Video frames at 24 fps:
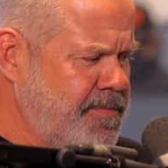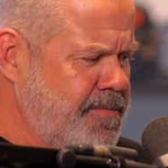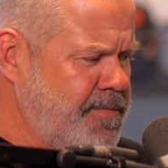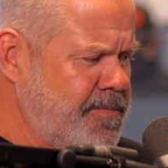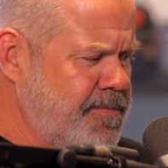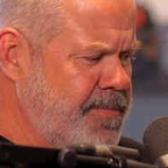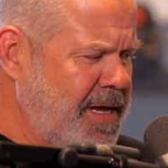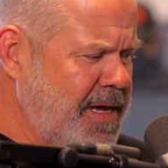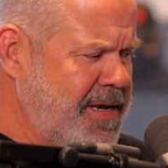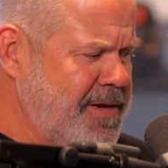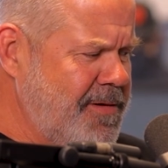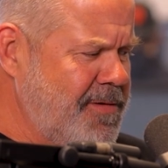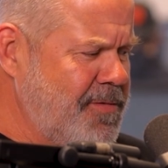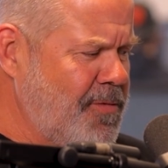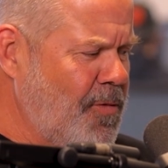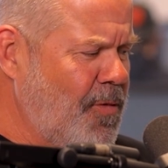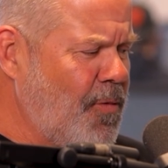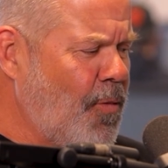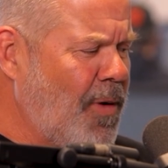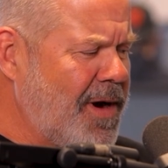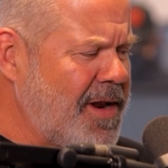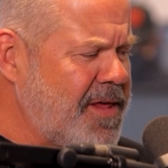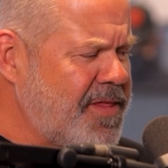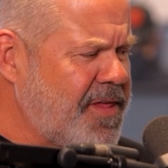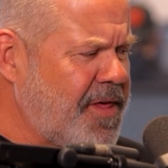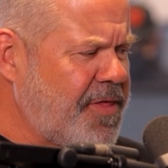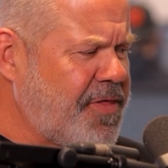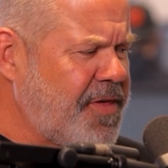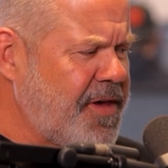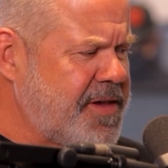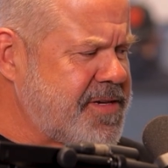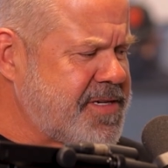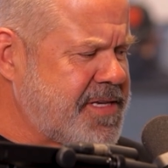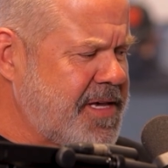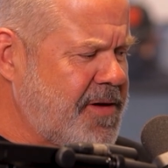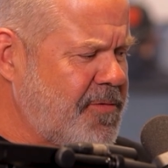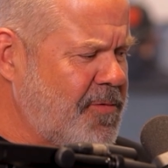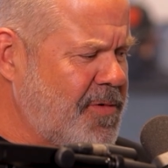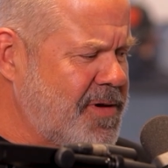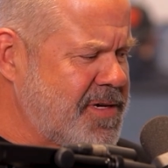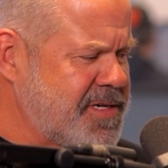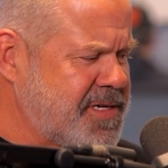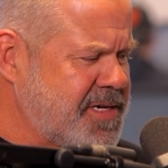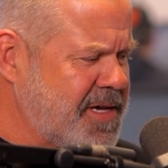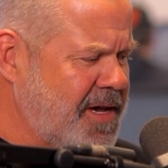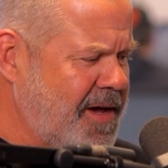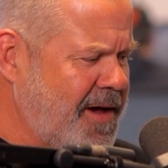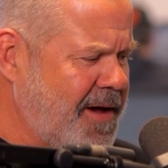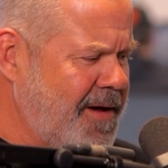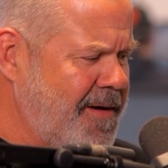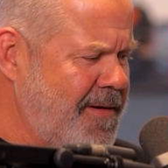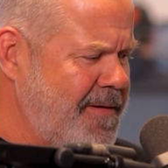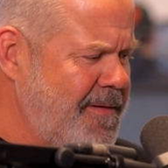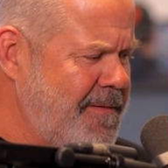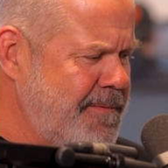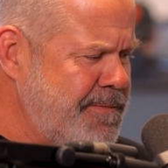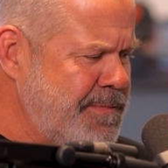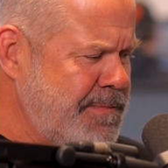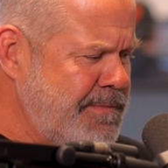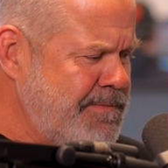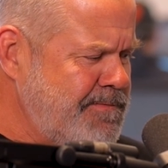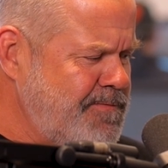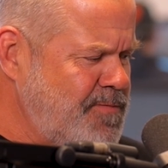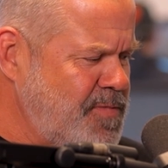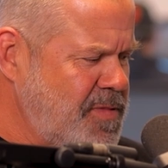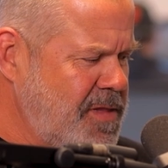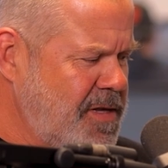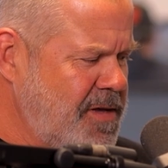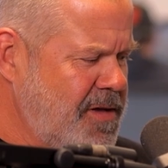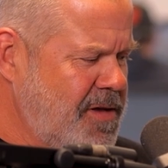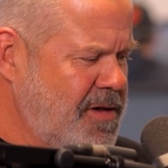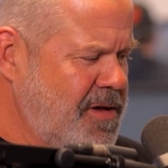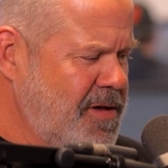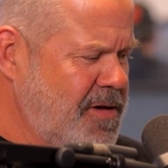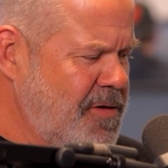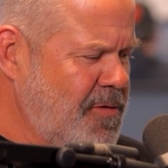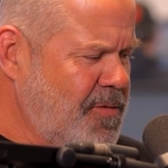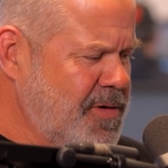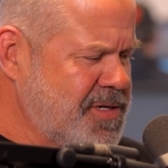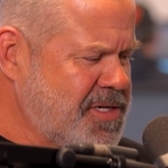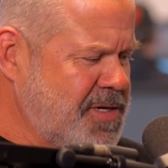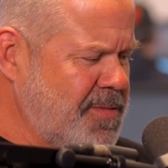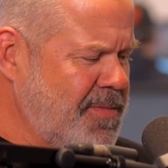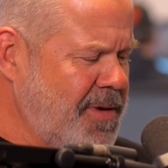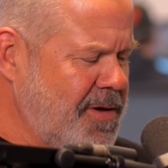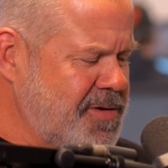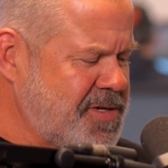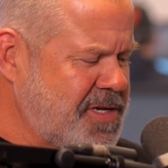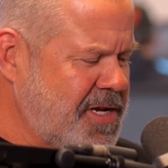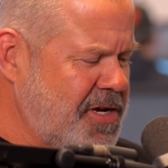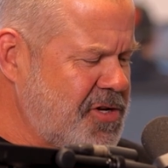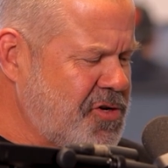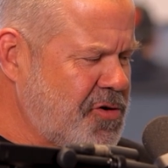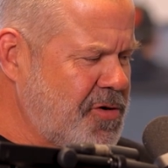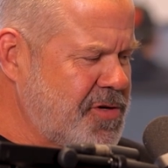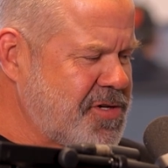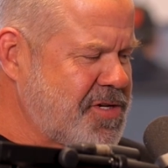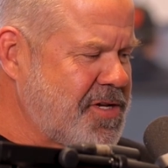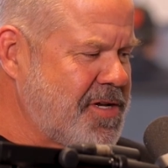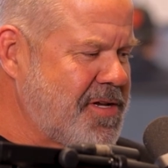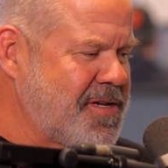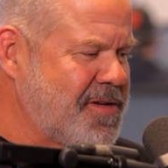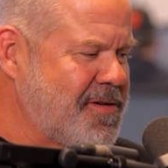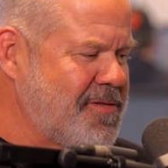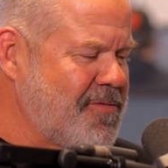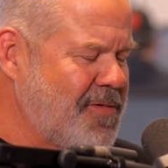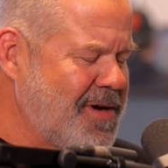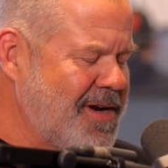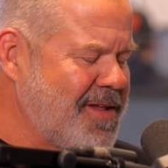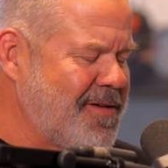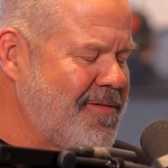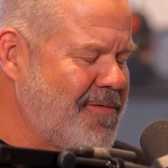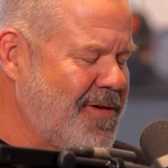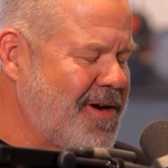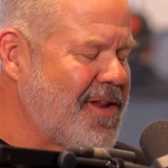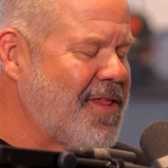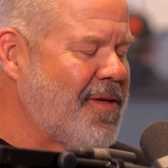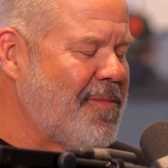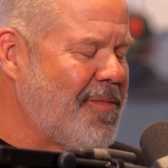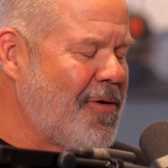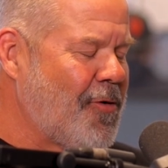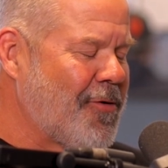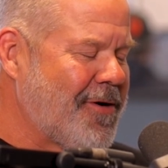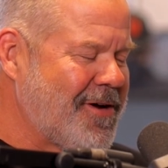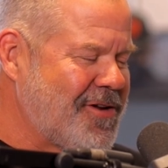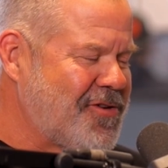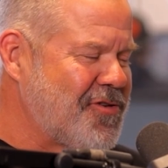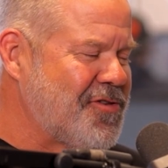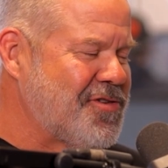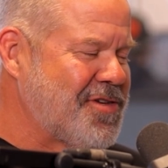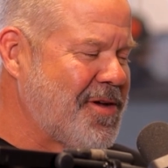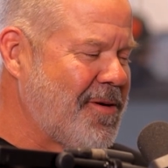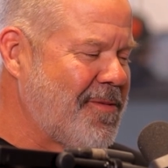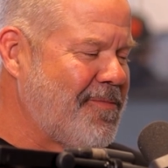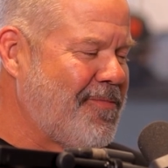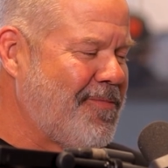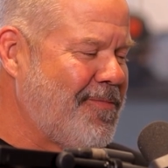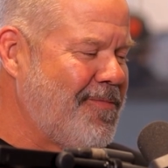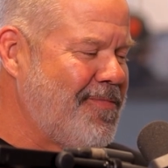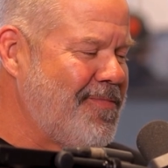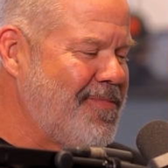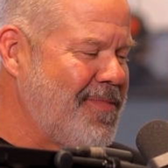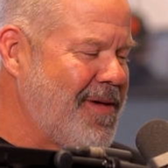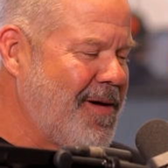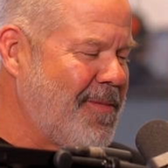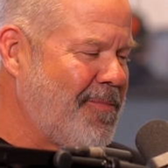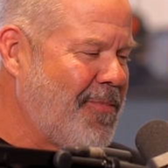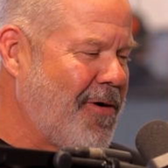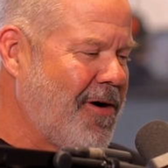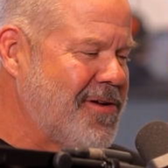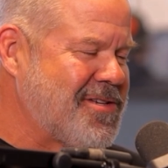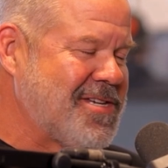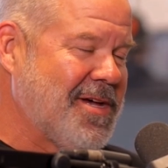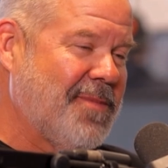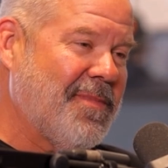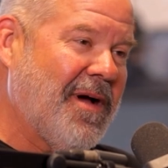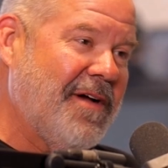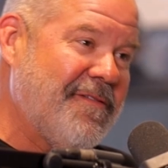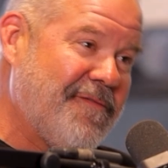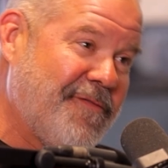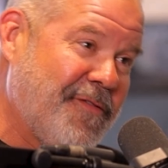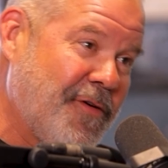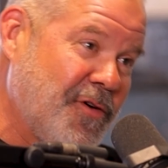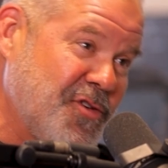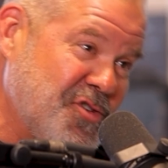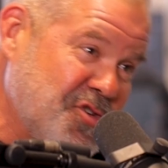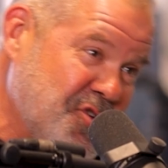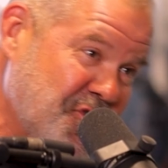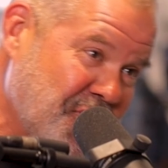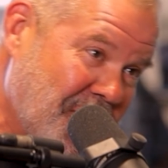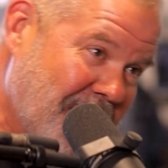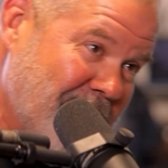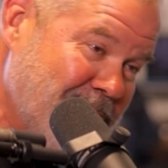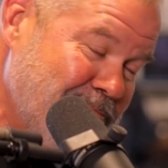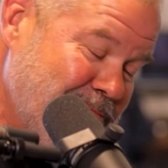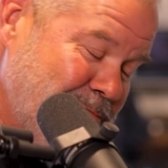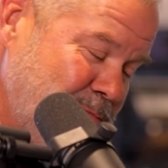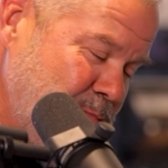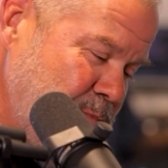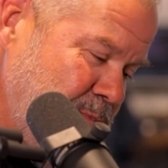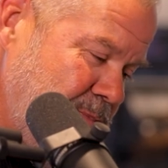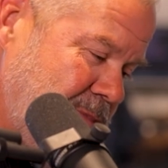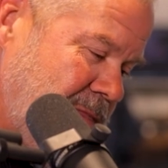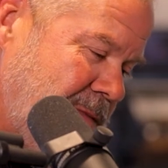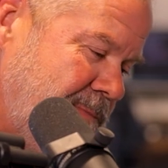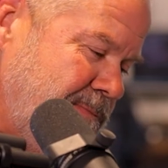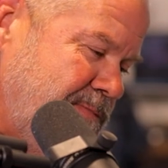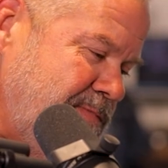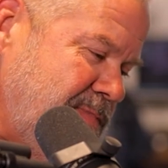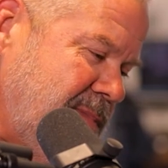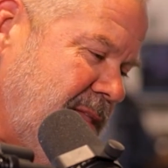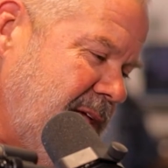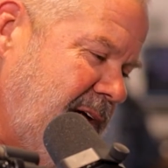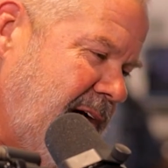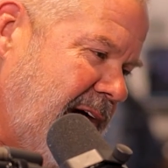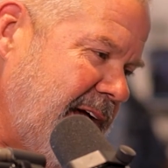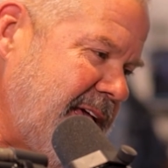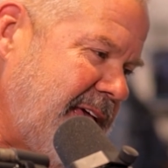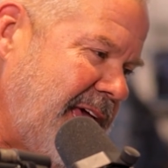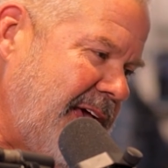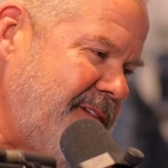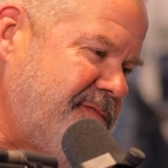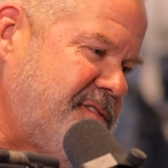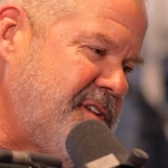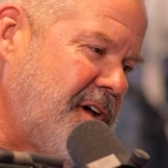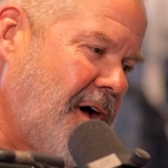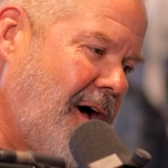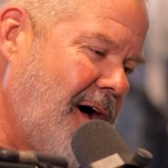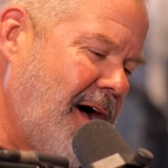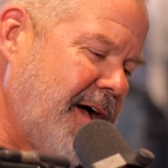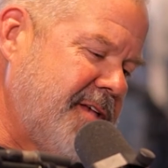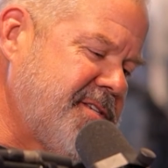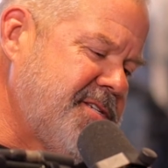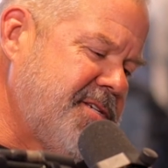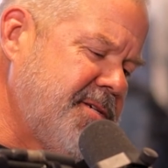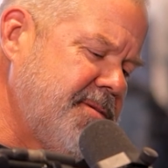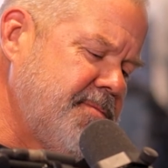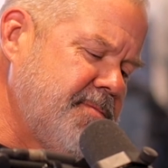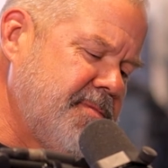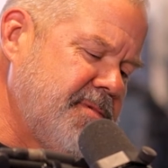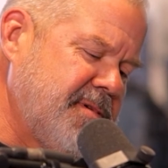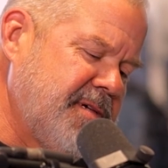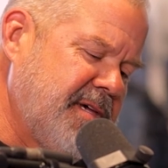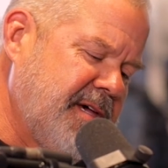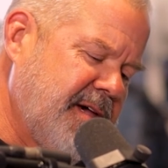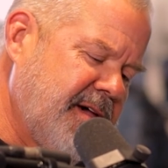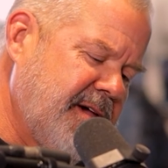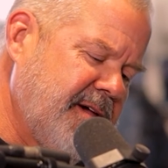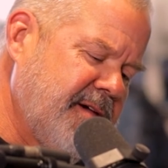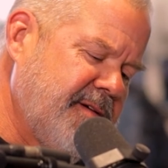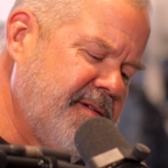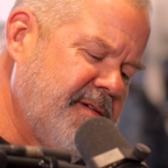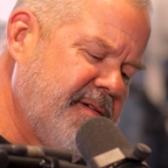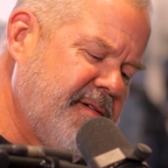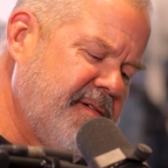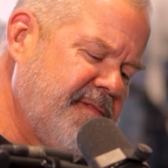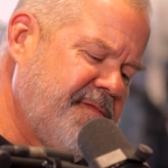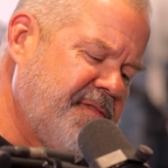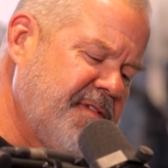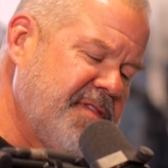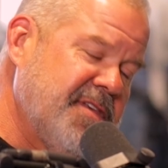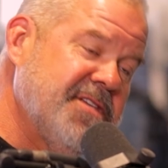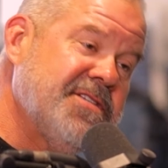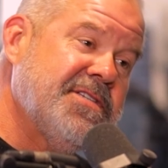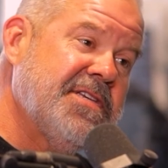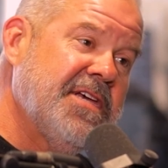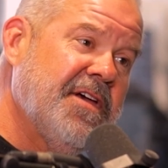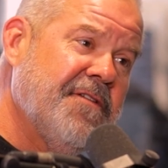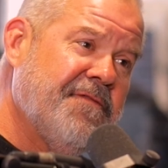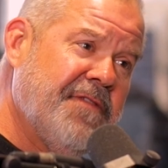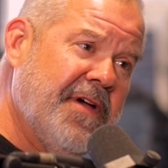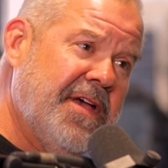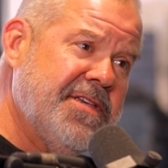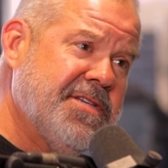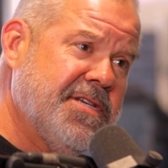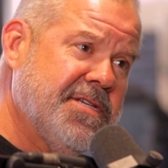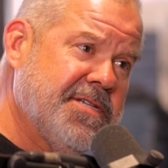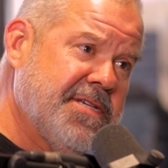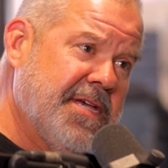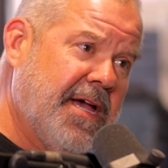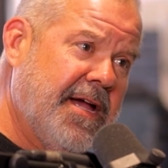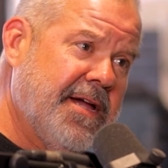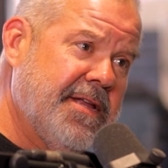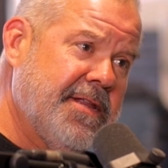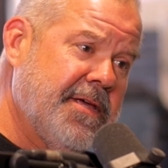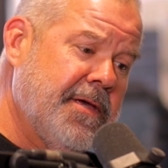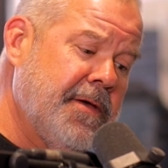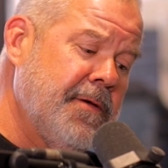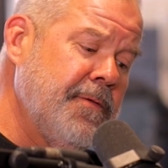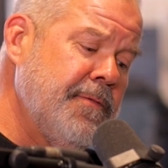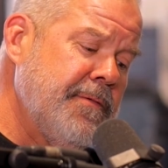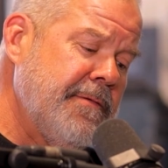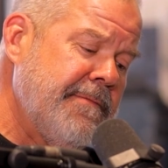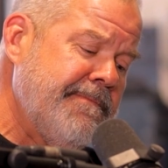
But one of the things that was the most interesting, one of the more interesting parts on my first trip, I gave talks for the CFA Society